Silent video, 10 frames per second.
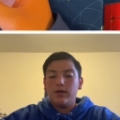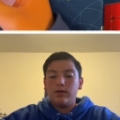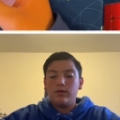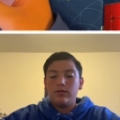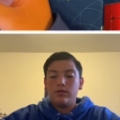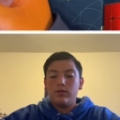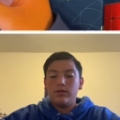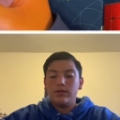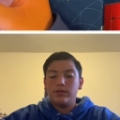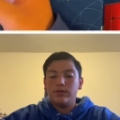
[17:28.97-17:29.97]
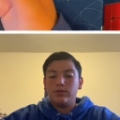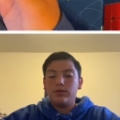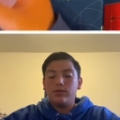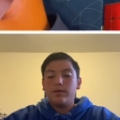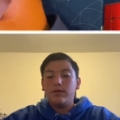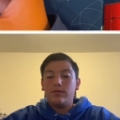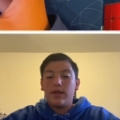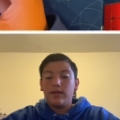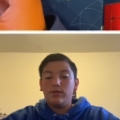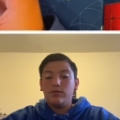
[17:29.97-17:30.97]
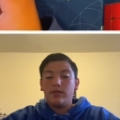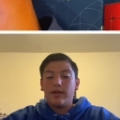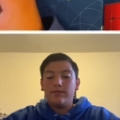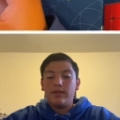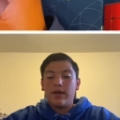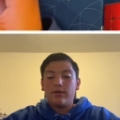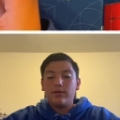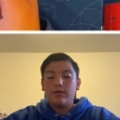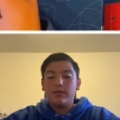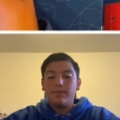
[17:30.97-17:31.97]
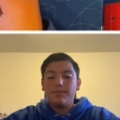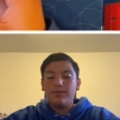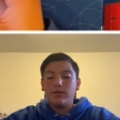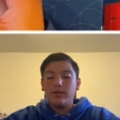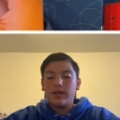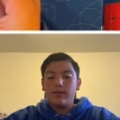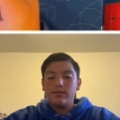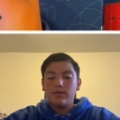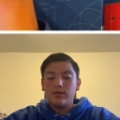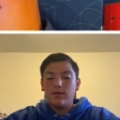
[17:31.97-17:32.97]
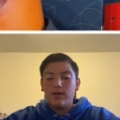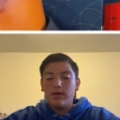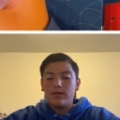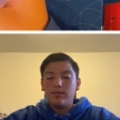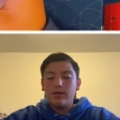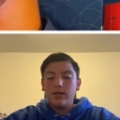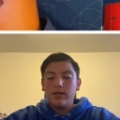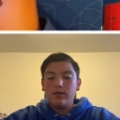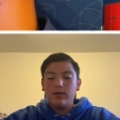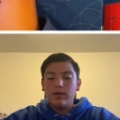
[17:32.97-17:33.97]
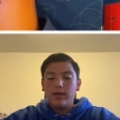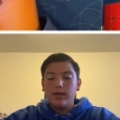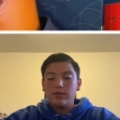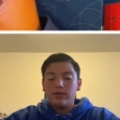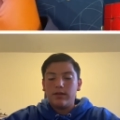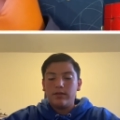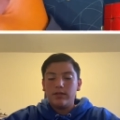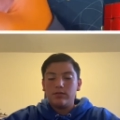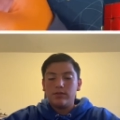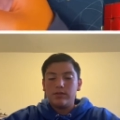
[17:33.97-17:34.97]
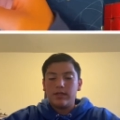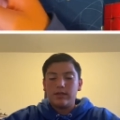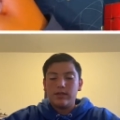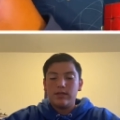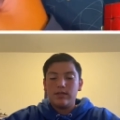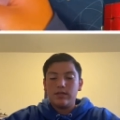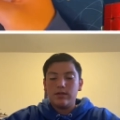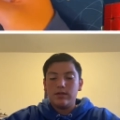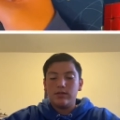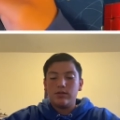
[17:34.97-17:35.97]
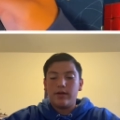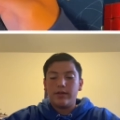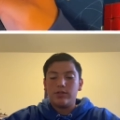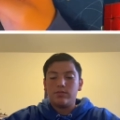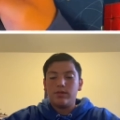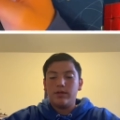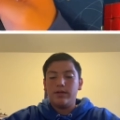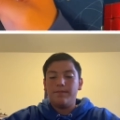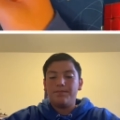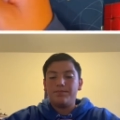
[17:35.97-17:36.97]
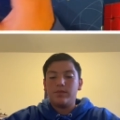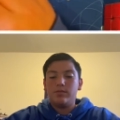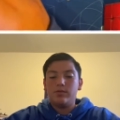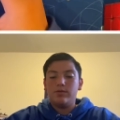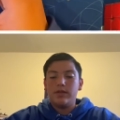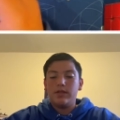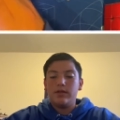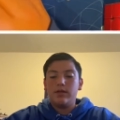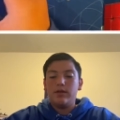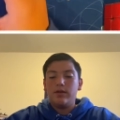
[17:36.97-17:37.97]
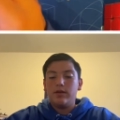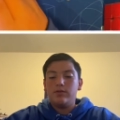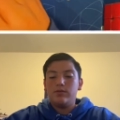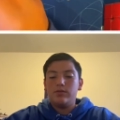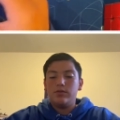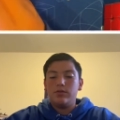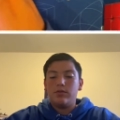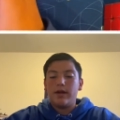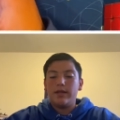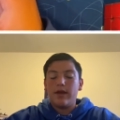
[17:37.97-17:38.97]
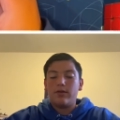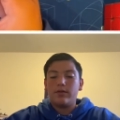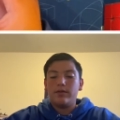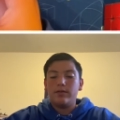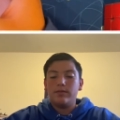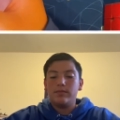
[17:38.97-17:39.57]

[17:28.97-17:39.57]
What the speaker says: orange and blue, but you can do lefty algorithm 3 times to put it in. And so now this one's like this, and so I can just put it in between, do righty algorithms.